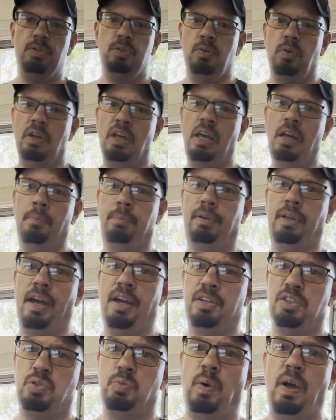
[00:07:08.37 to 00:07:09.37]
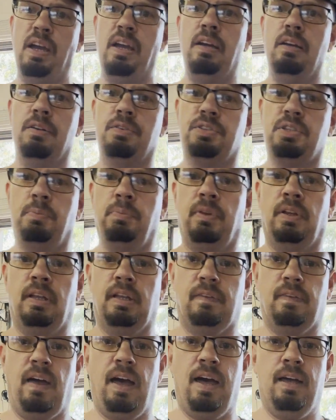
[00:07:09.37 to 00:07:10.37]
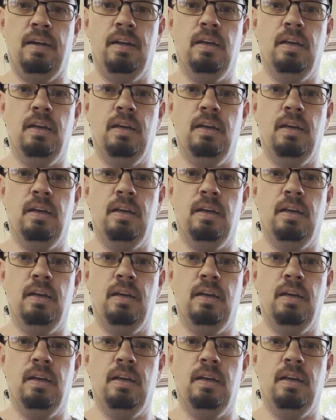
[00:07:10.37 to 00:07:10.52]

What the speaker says: it in a black suede or something like that,